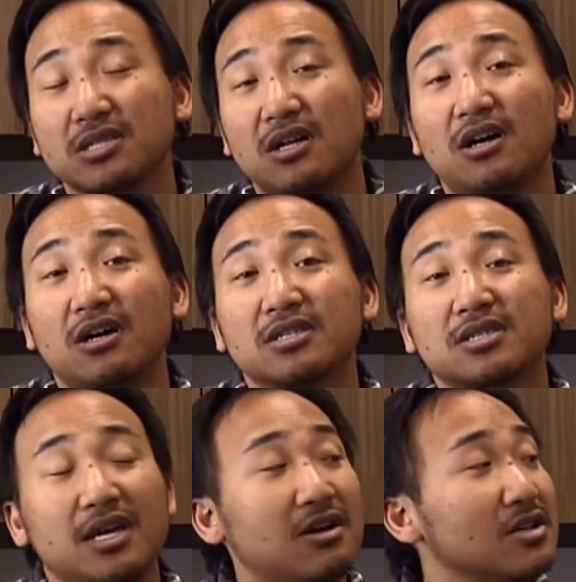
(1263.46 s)

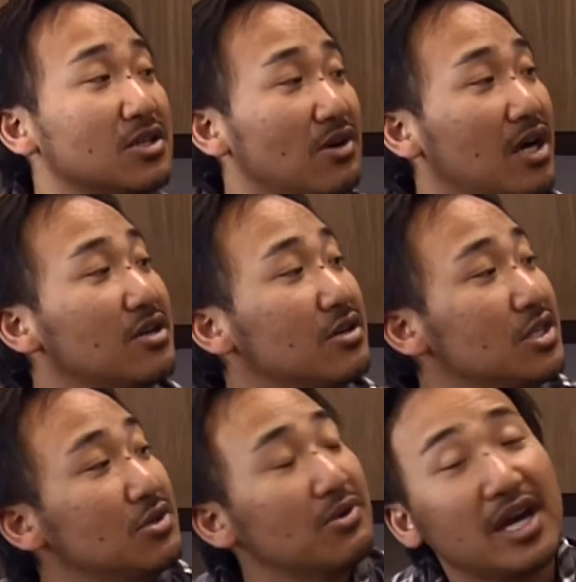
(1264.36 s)
laws and also under
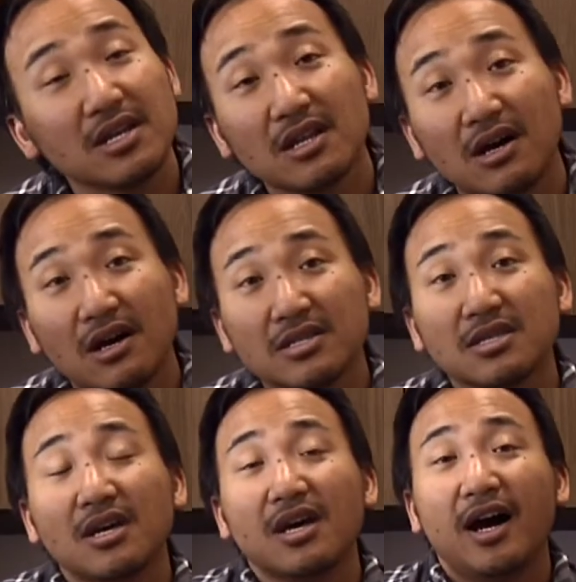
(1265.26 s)
UN laws,